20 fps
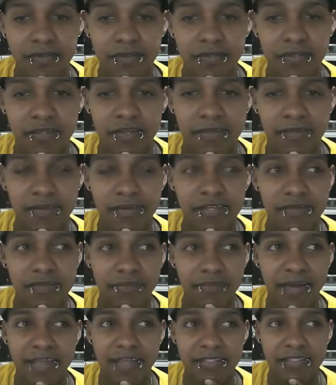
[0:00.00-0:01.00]
yeah, but I
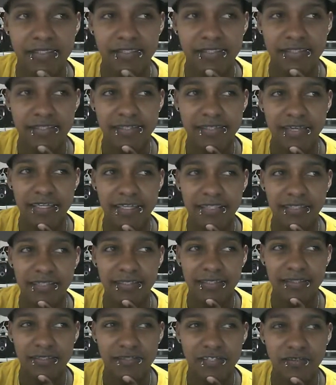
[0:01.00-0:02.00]
didn't pass because it's like
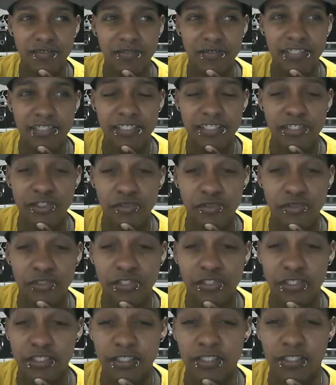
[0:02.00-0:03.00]
there's certain things that you
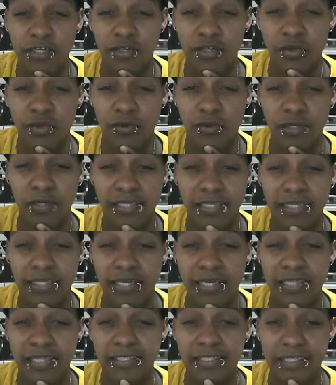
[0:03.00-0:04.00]
should know going in
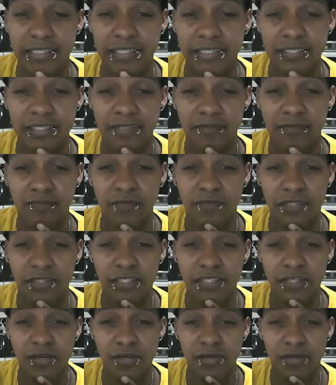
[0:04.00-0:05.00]
that I didn't
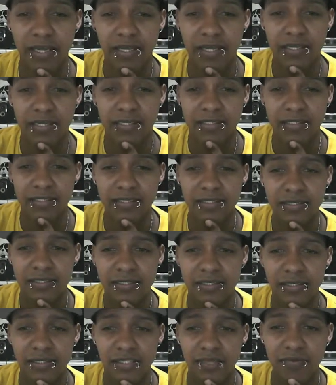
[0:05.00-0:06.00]
really know. Like,
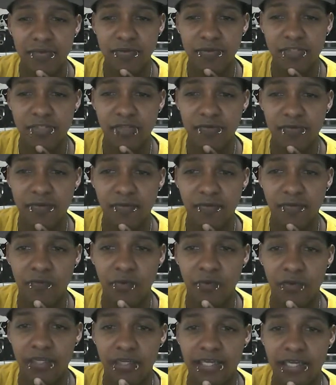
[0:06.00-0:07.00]
people told me
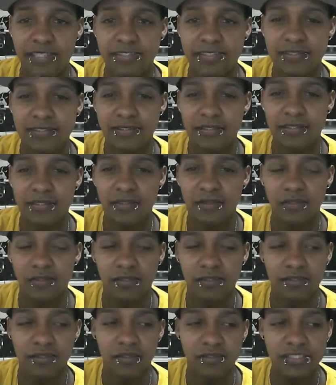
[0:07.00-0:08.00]
before, like,
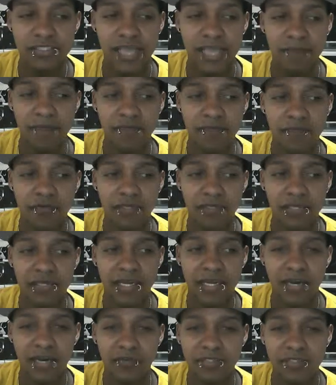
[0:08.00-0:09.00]
stop before the
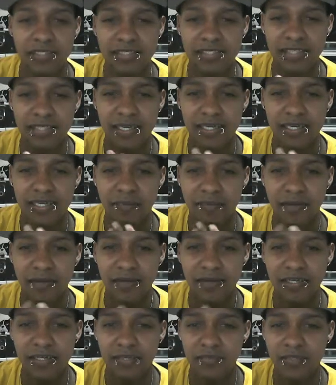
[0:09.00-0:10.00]
line, which is like in
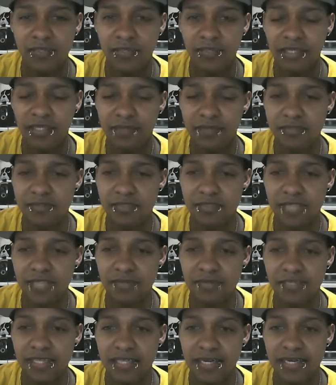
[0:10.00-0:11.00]
America when you come to a
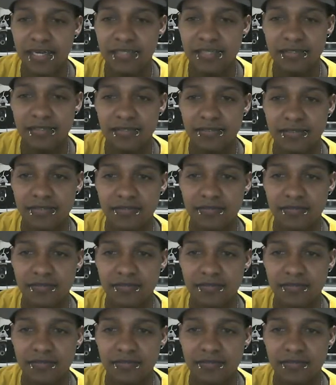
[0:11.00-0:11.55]
stop sign,